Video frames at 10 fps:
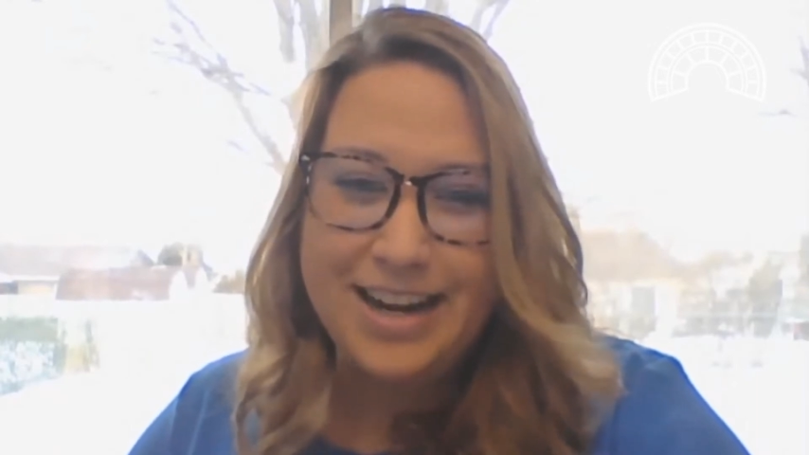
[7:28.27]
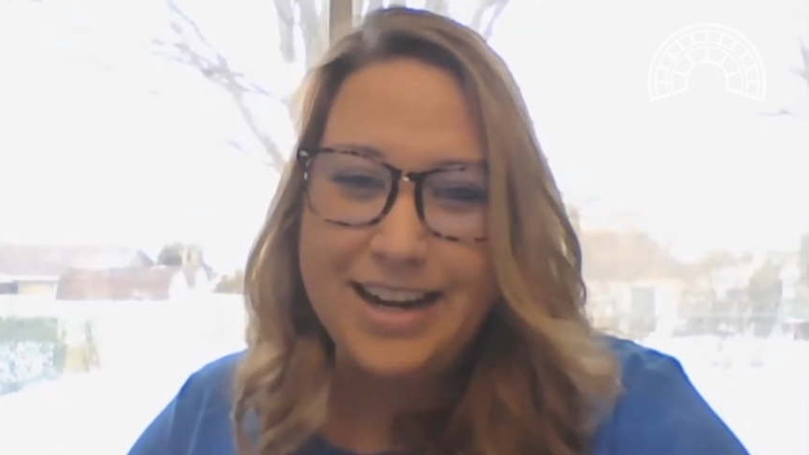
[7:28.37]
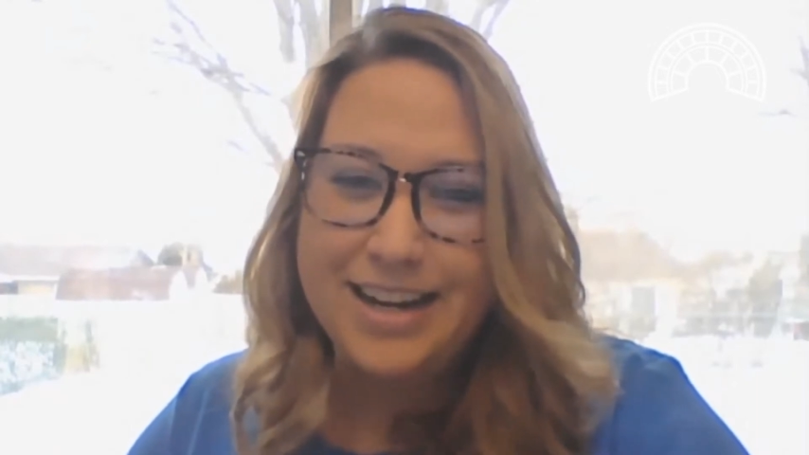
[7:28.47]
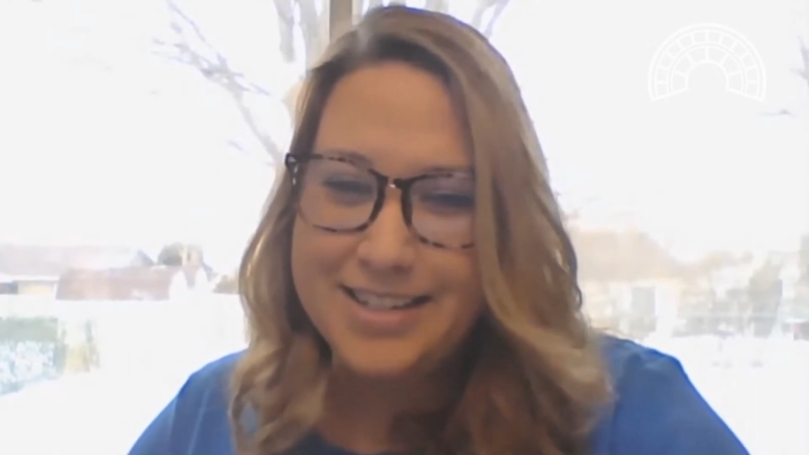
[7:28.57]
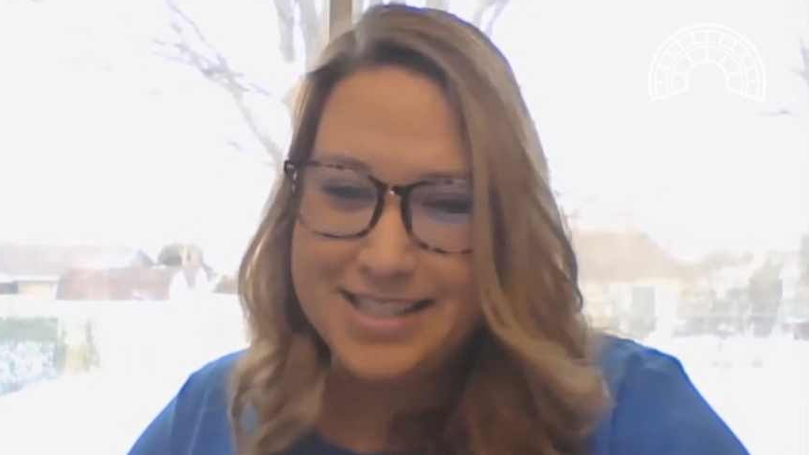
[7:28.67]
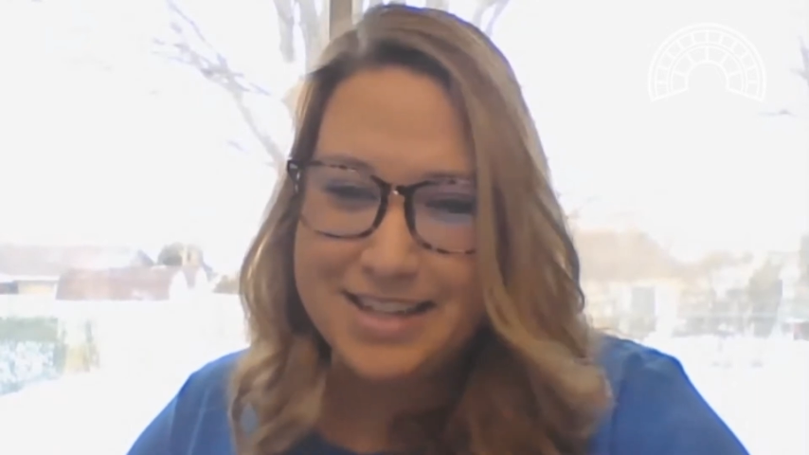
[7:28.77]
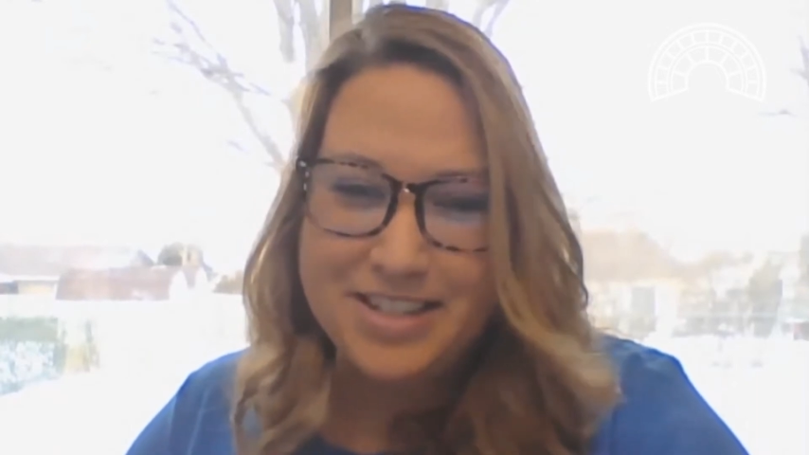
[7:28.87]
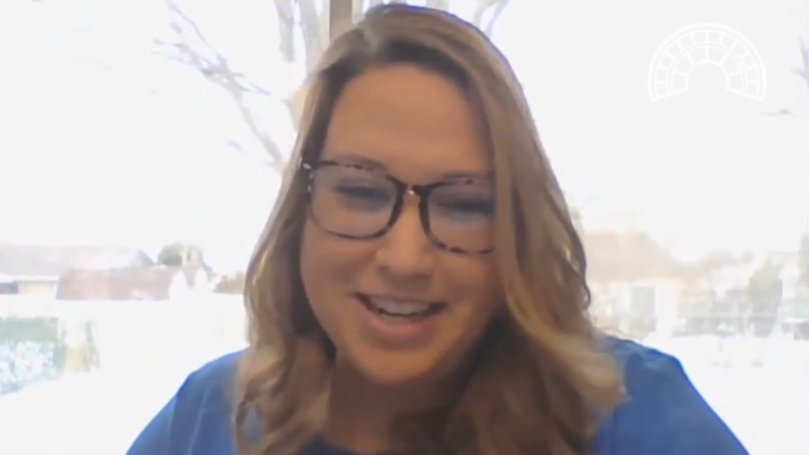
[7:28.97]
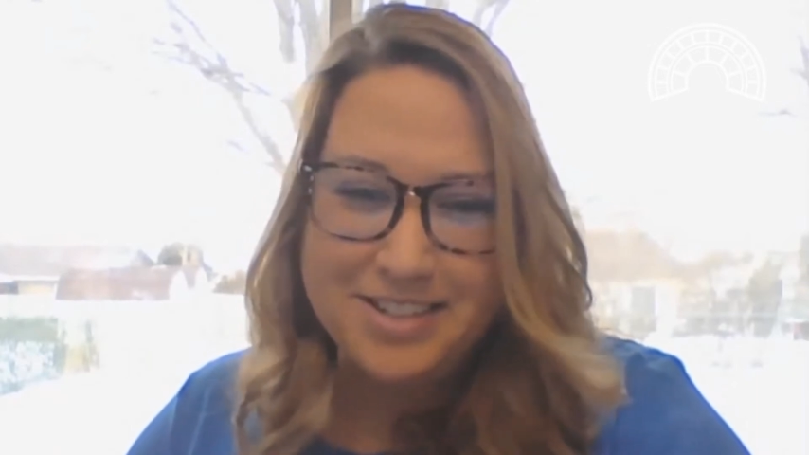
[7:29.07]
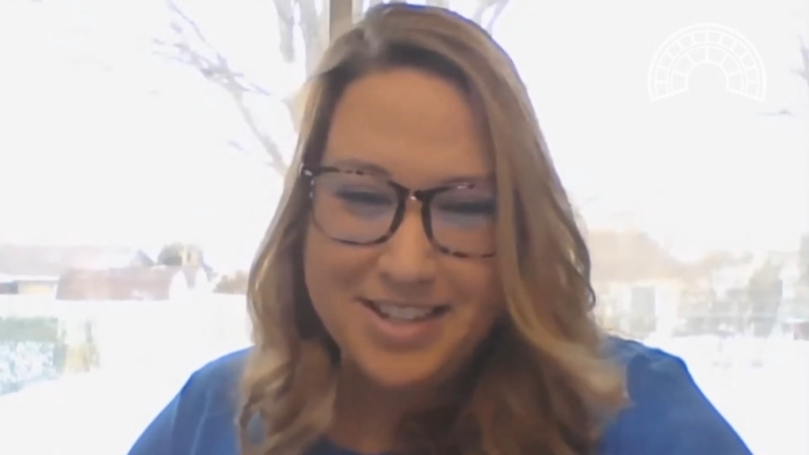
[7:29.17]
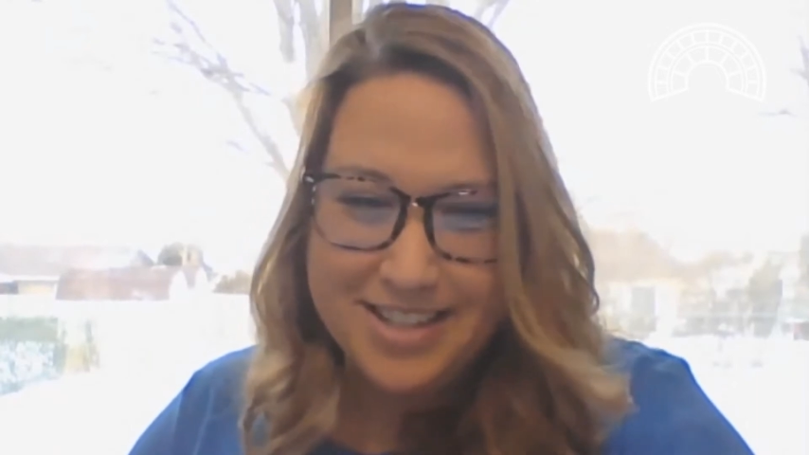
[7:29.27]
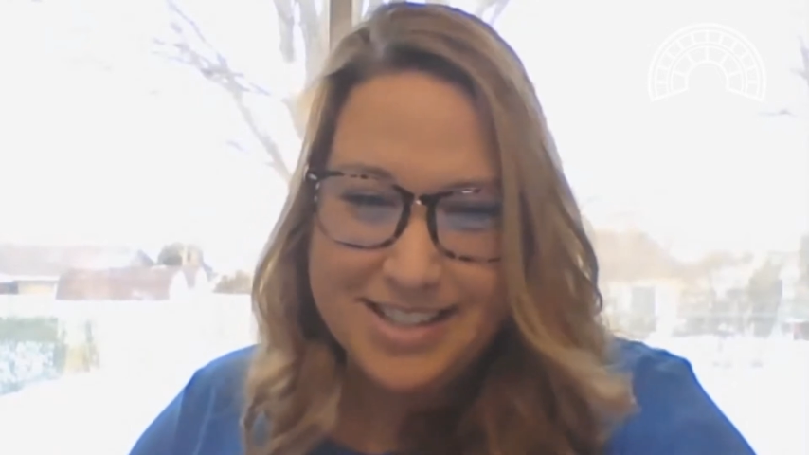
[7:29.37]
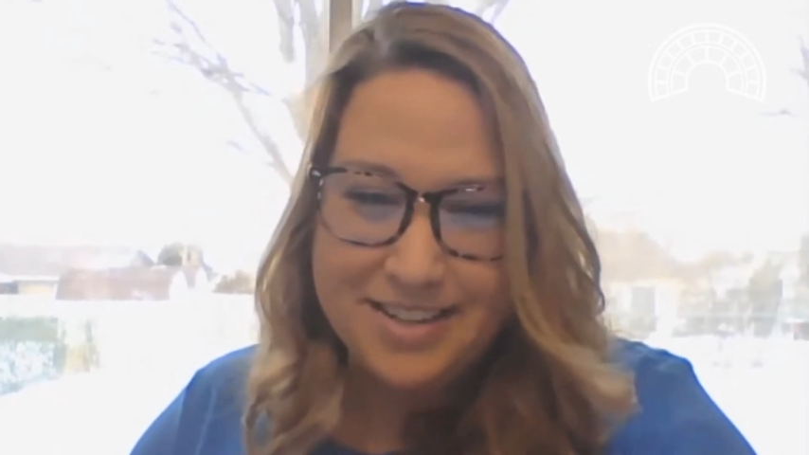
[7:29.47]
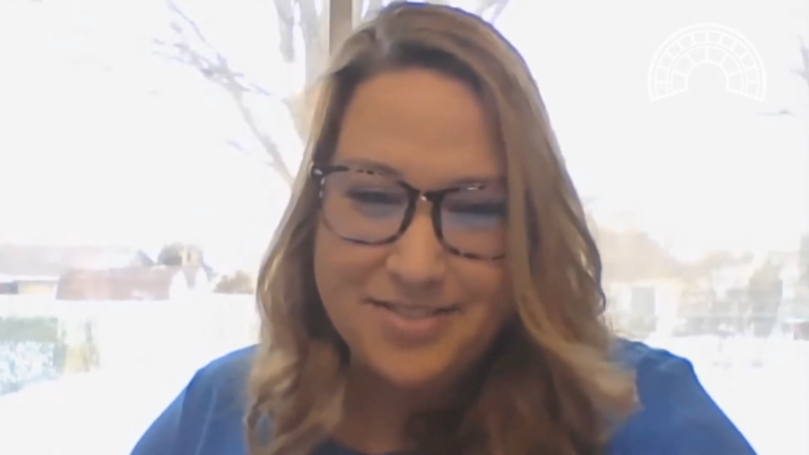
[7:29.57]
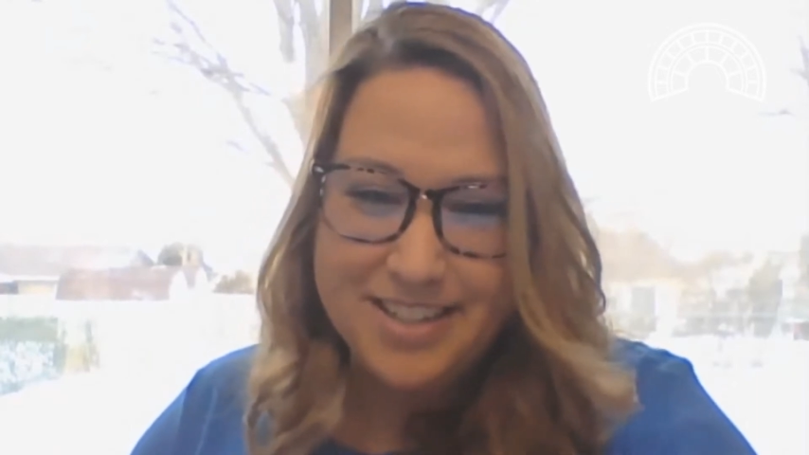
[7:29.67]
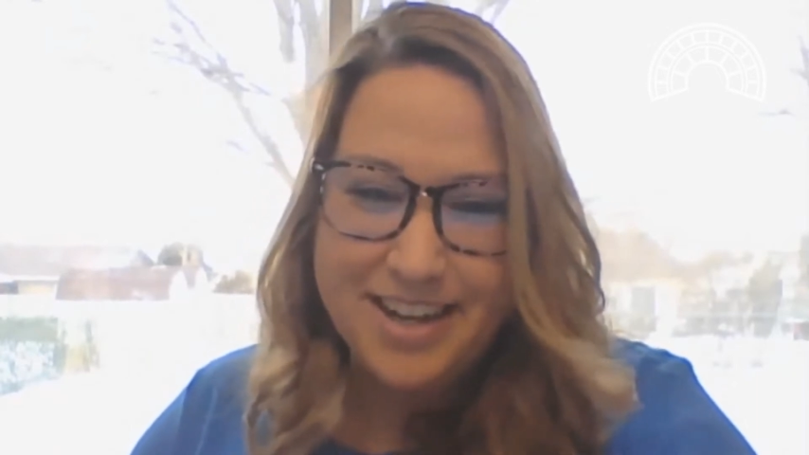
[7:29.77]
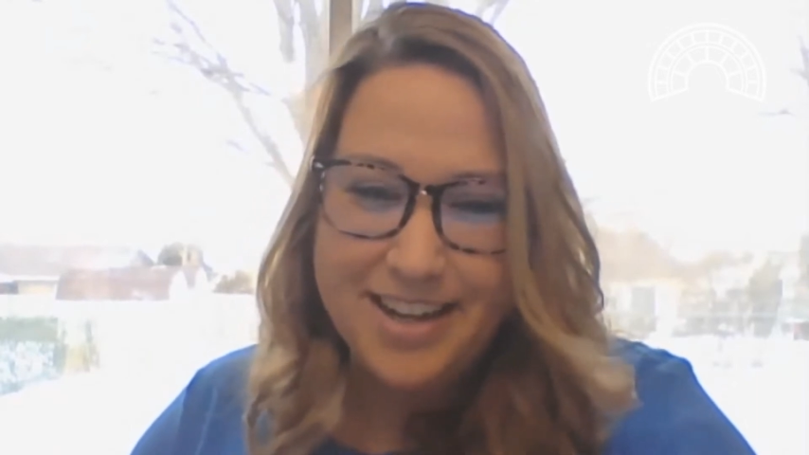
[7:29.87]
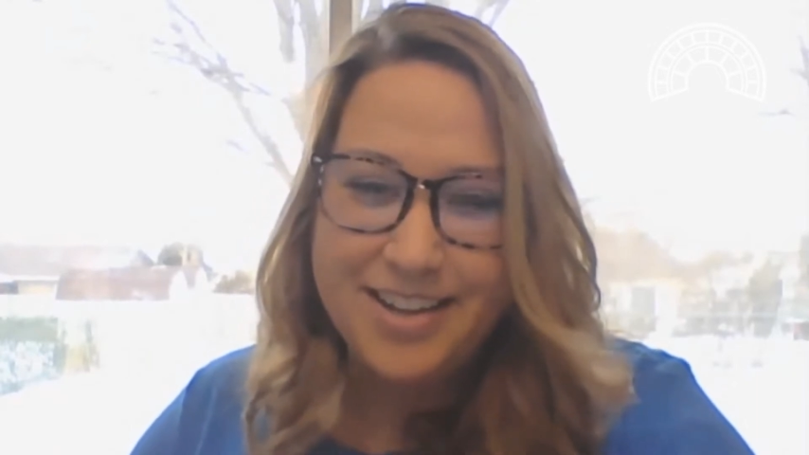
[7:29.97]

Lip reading: and a safety net to the safety net.